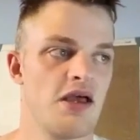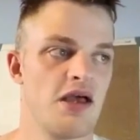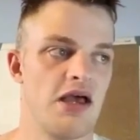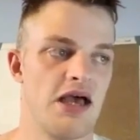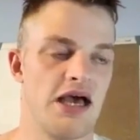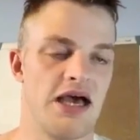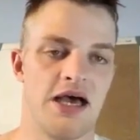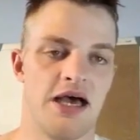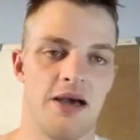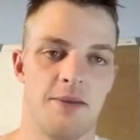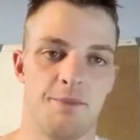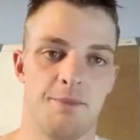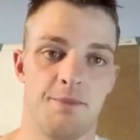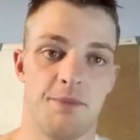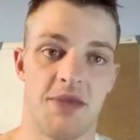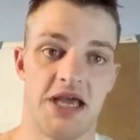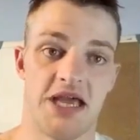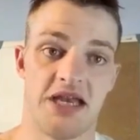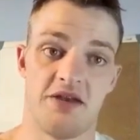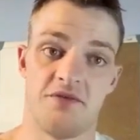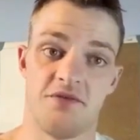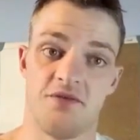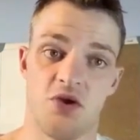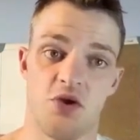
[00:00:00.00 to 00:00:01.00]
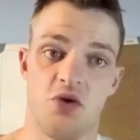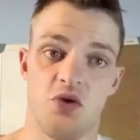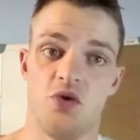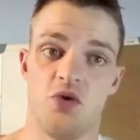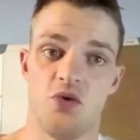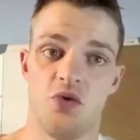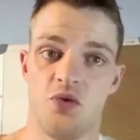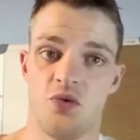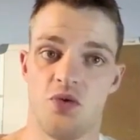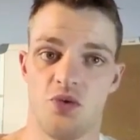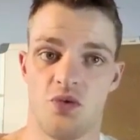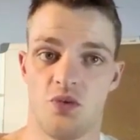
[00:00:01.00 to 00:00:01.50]
And if
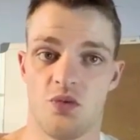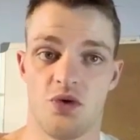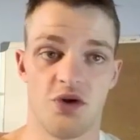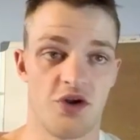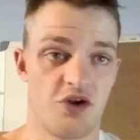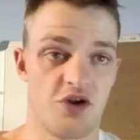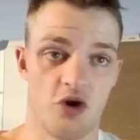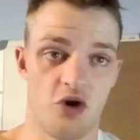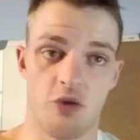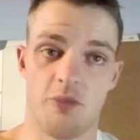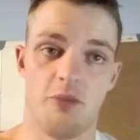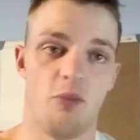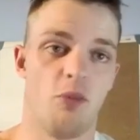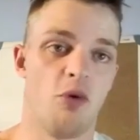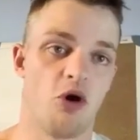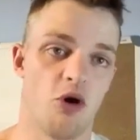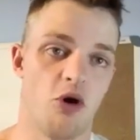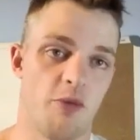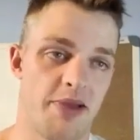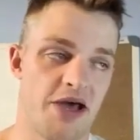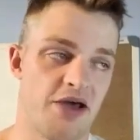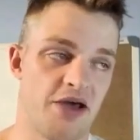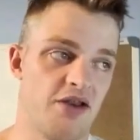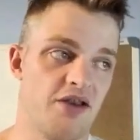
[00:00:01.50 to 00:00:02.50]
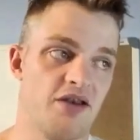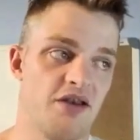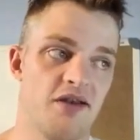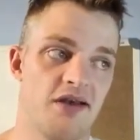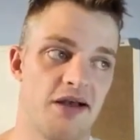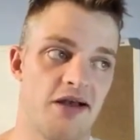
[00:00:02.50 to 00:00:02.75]
you want to know more about it,